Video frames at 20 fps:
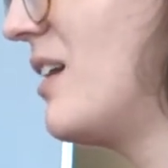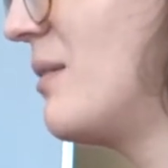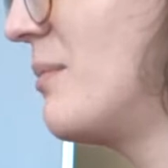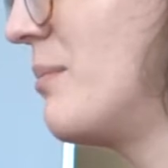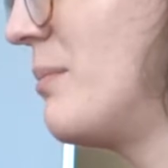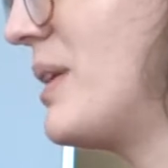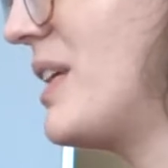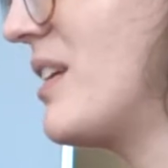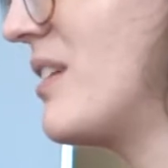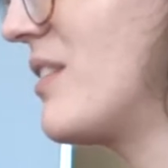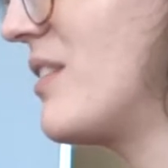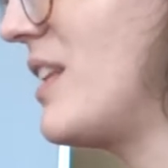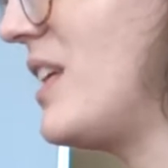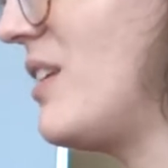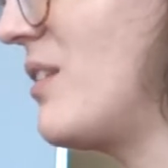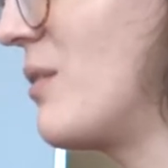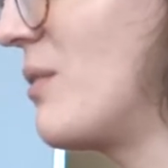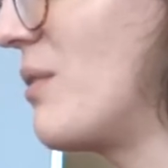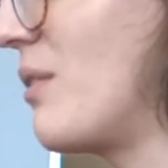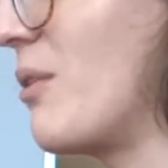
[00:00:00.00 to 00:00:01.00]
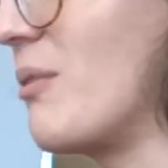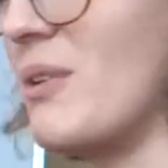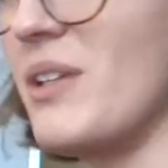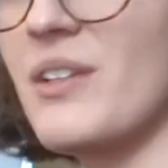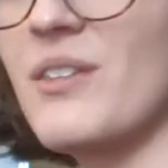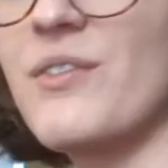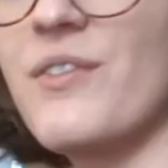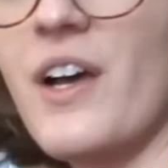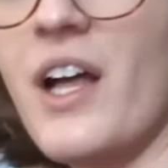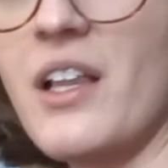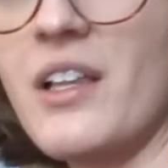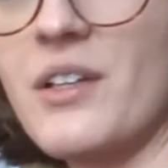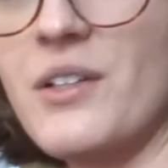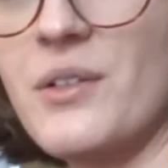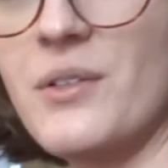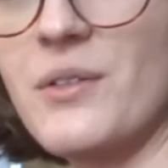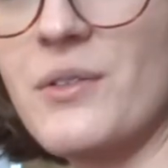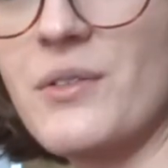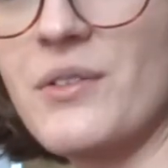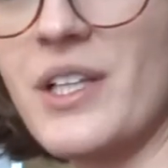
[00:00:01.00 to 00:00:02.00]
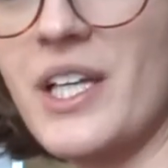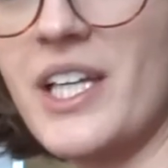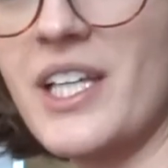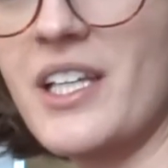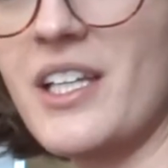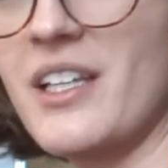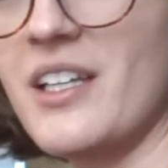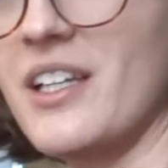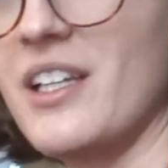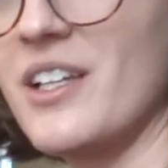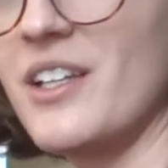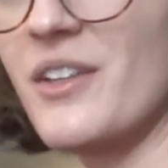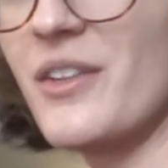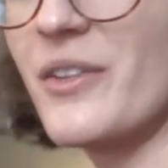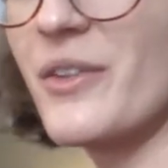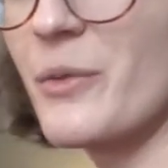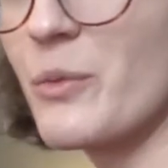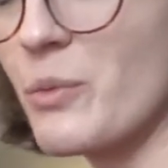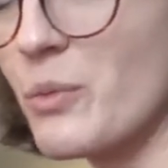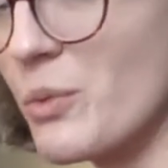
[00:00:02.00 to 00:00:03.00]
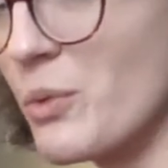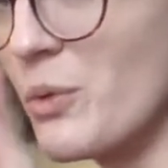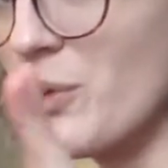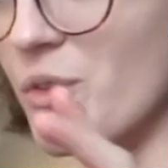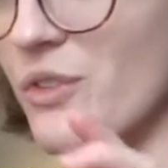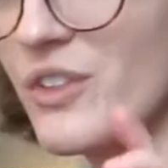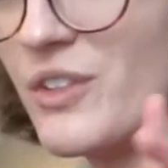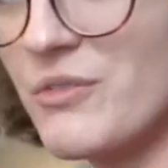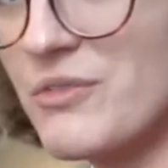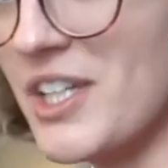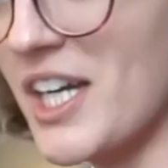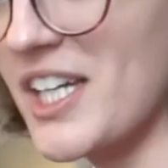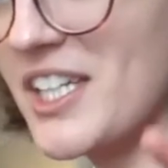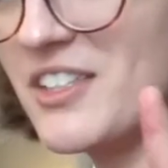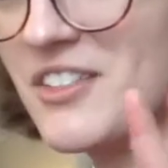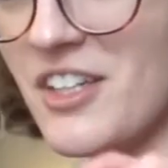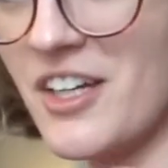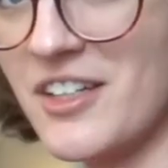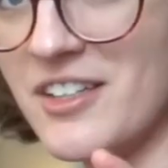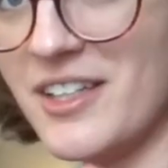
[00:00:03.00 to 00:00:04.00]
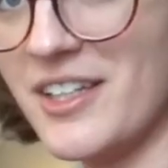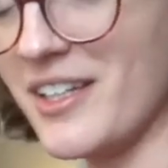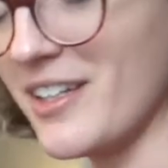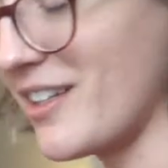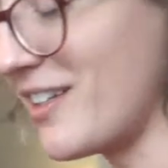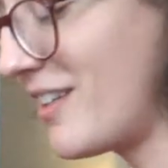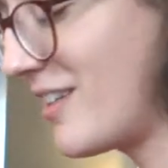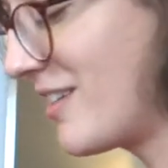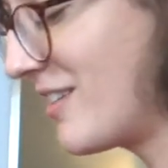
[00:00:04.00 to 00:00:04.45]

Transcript: because they don't always follow like the rules of diatonic